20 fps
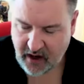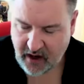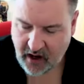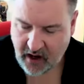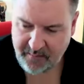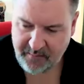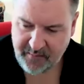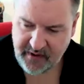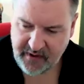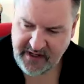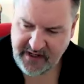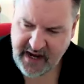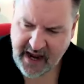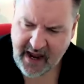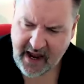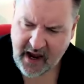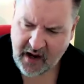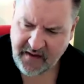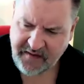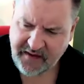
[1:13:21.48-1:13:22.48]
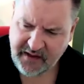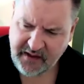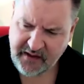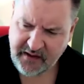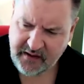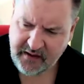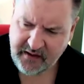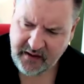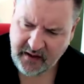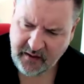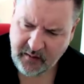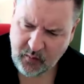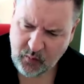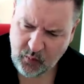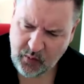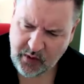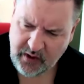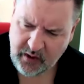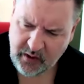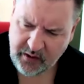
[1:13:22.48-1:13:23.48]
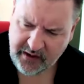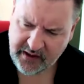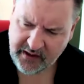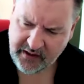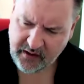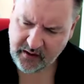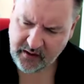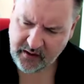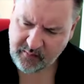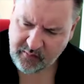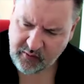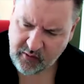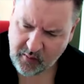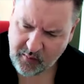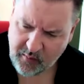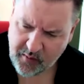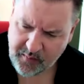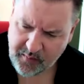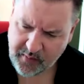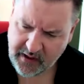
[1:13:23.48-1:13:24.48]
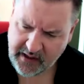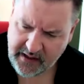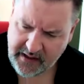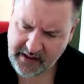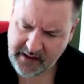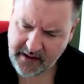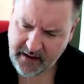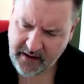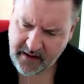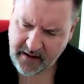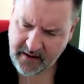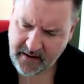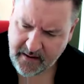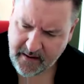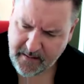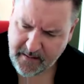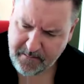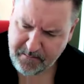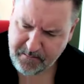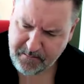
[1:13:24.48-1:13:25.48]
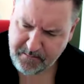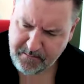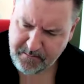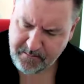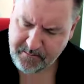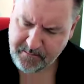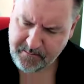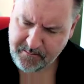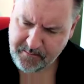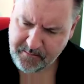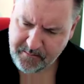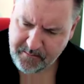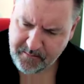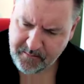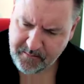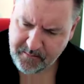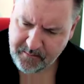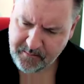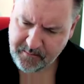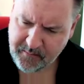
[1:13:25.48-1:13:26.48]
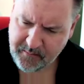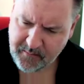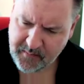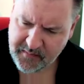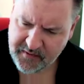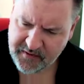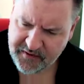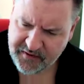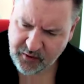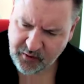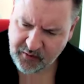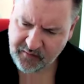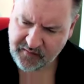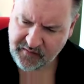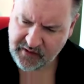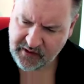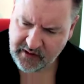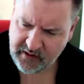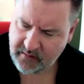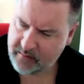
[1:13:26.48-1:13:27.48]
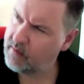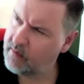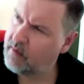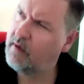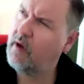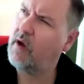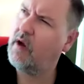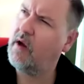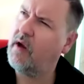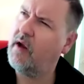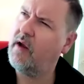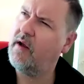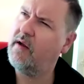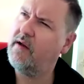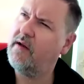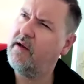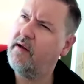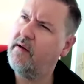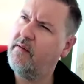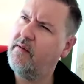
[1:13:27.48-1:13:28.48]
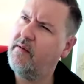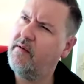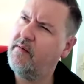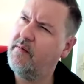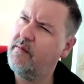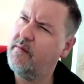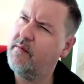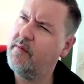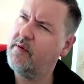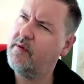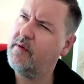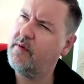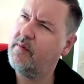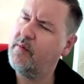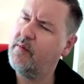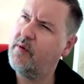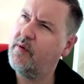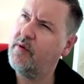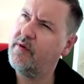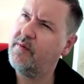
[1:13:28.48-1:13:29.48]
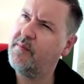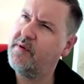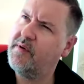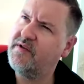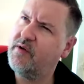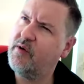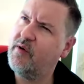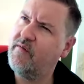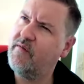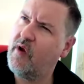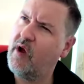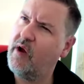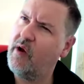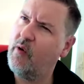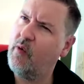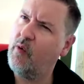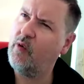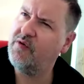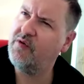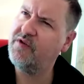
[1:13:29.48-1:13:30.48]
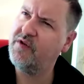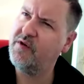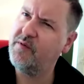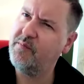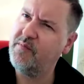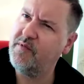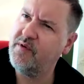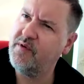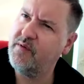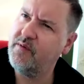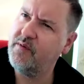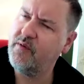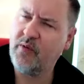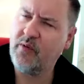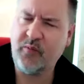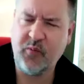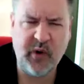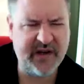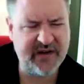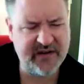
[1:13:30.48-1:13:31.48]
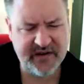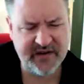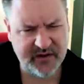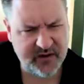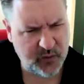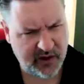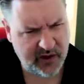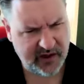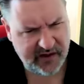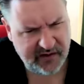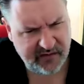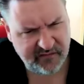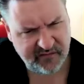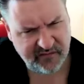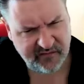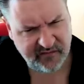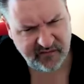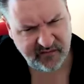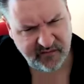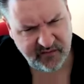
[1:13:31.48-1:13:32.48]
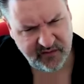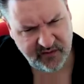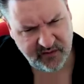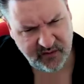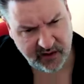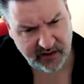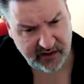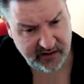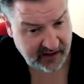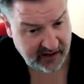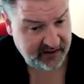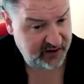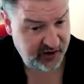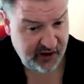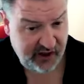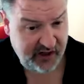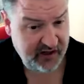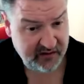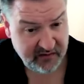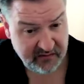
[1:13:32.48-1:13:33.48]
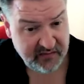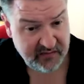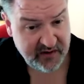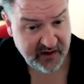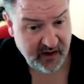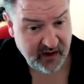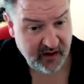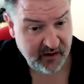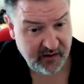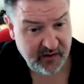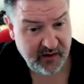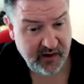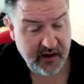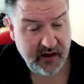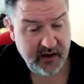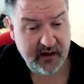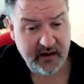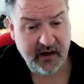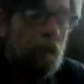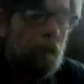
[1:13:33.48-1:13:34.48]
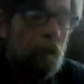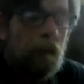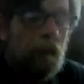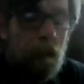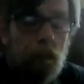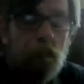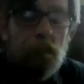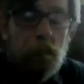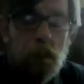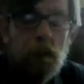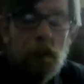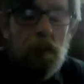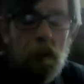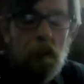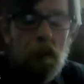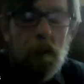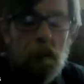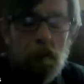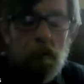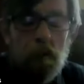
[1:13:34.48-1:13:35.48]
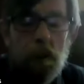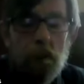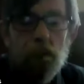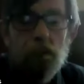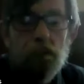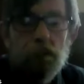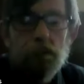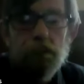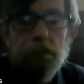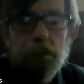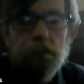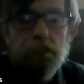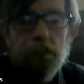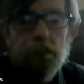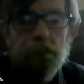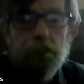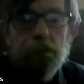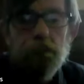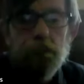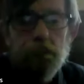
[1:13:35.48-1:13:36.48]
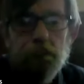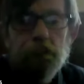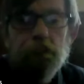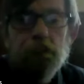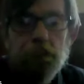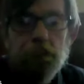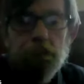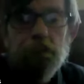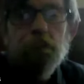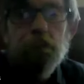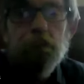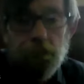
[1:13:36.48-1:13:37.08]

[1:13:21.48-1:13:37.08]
Um, yeah, I think uh, we're looking at probably um, sort of uh, be sort of like autumn or winter twenty twenty 20 next year. So yeah, yeah, they want to, which is sort of quite fast, I think.